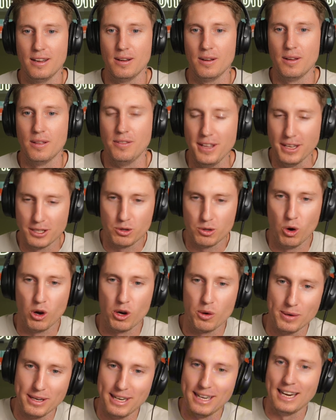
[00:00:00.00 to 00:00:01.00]
this quarter
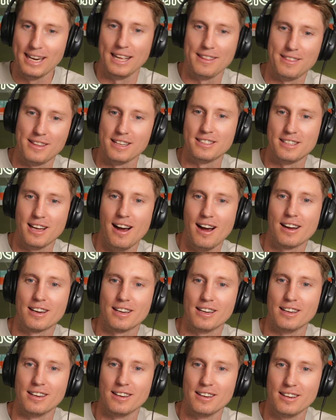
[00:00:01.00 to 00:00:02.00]
we need to hit this
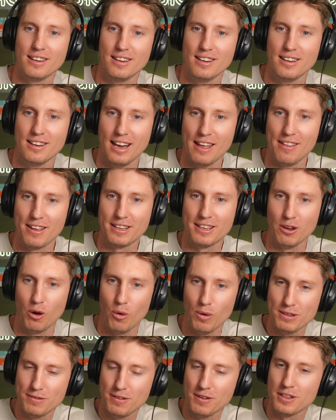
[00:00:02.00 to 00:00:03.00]
target, and like you
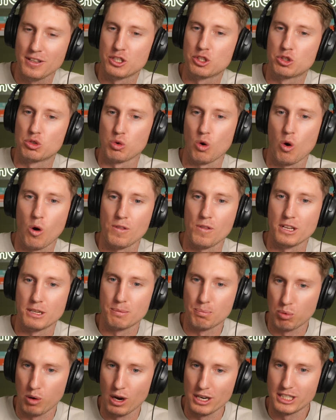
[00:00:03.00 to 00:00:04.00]
always feel this draw and this
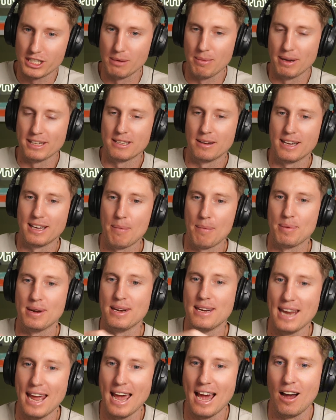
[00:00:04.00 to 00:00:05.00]
pressure to make something happen
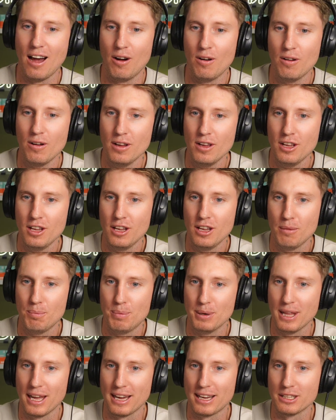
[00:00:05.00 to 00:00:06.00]
now,
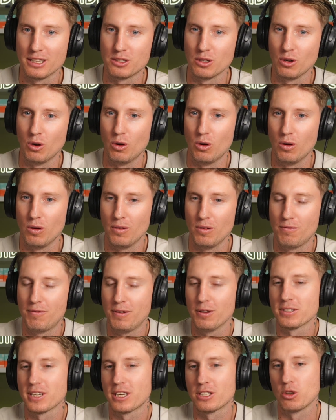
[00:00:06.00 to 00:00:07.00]
but like it
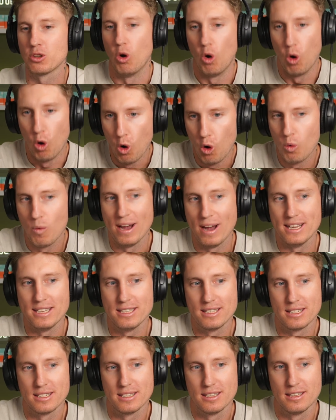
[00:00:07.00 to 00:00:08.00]
feels like it's
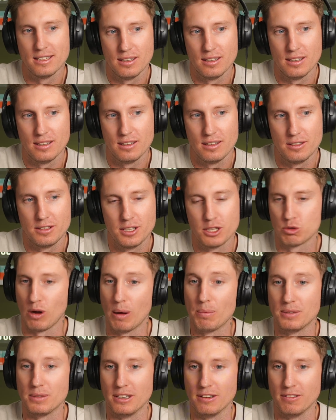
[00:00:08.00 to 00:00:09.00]
always
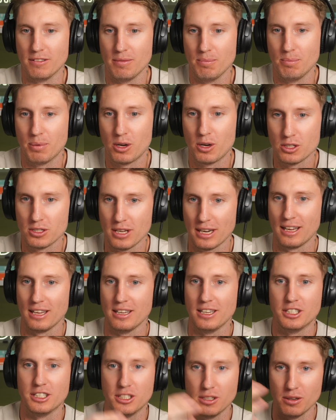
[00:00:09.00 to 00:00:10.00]
disruptive because like
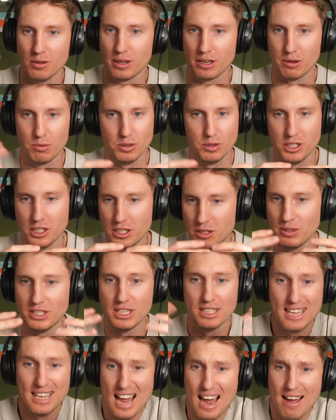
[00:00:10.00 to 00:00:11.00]
we
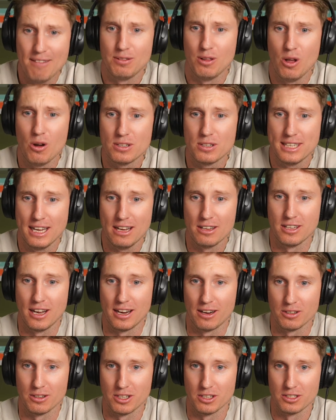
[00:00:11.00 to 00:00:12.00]
just have long sales
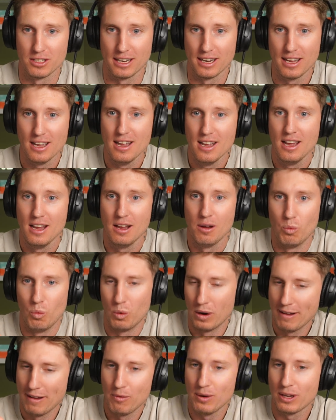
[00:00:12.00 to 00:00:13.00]
cycles. So it's like
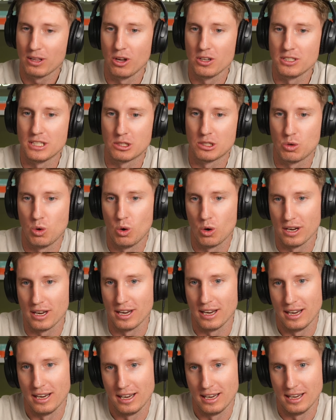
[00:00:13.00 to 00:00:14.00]
whatever we close this quarter
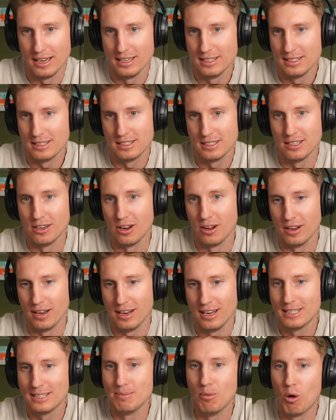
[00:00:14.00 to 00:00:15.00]
is,
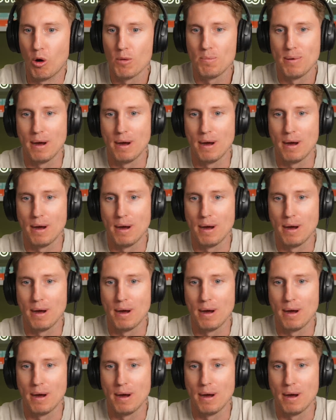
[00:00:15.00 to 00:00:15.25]
it's more about